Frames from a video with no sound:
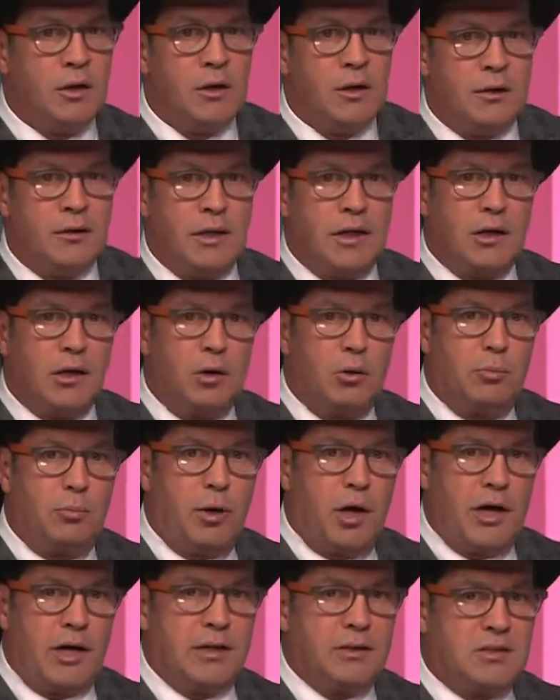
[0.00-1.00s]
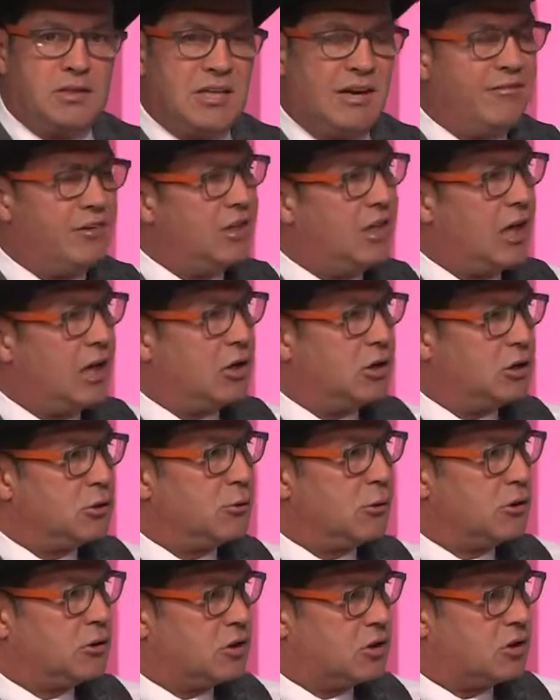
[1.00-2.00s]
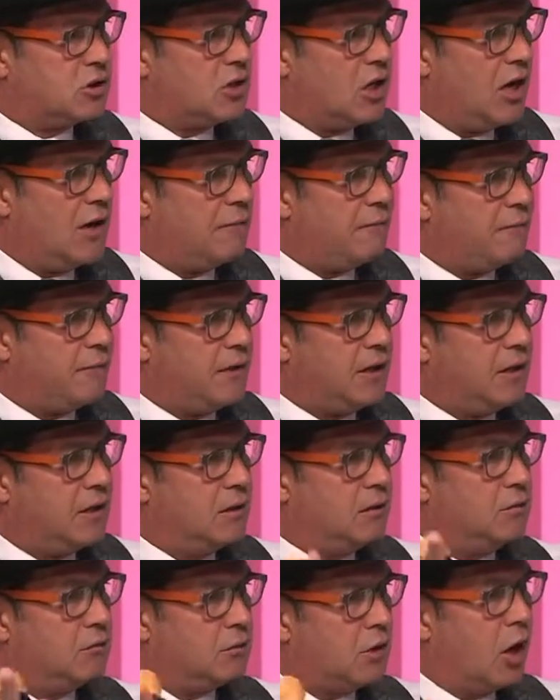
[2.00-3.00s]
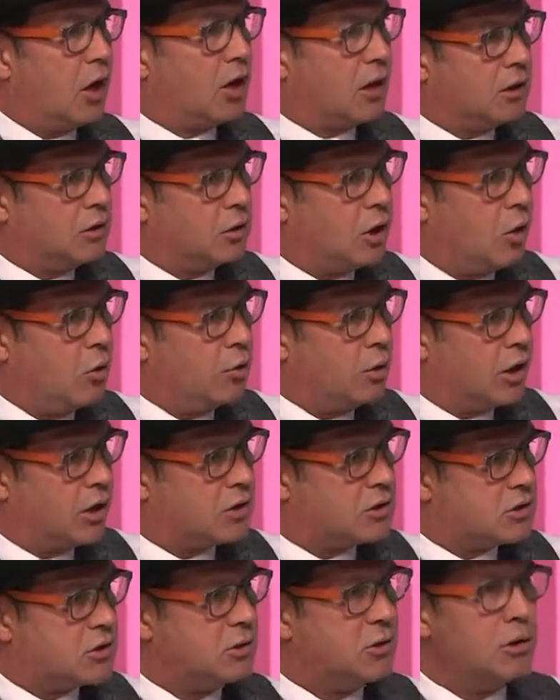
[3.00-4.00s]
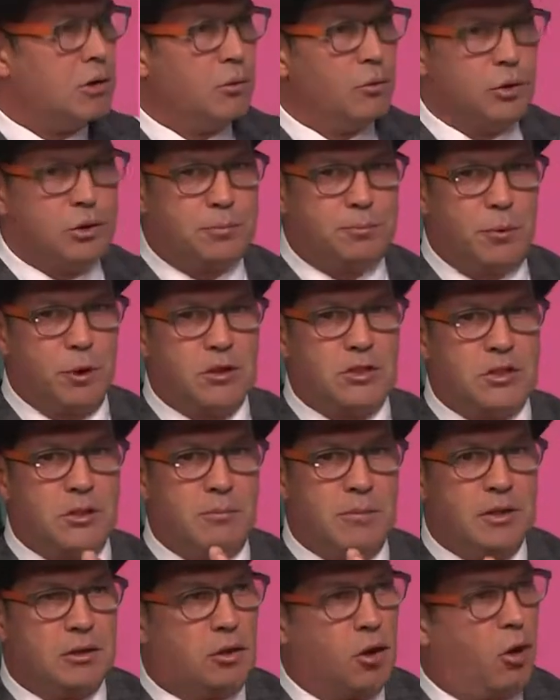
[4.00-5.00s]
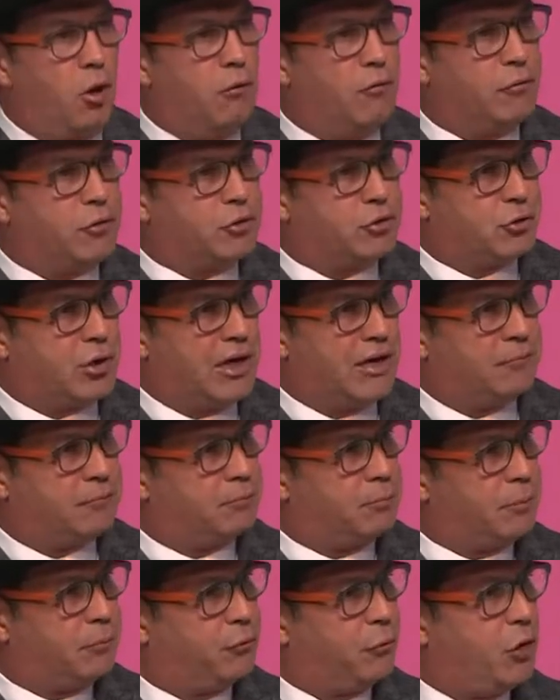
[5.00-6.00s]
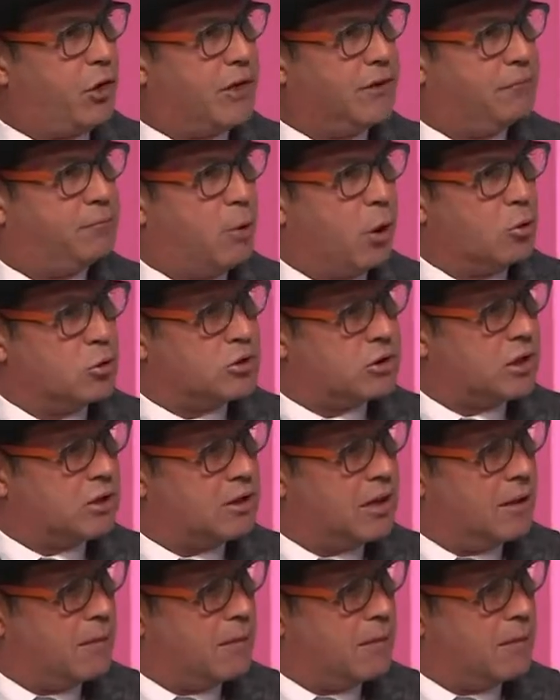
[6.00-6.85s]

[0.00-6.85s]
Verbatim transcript: and they go buy seven dollars worth of stuff in Dunkin' Donuts, yeah. which yeah. puts them into overdraft before they've posted their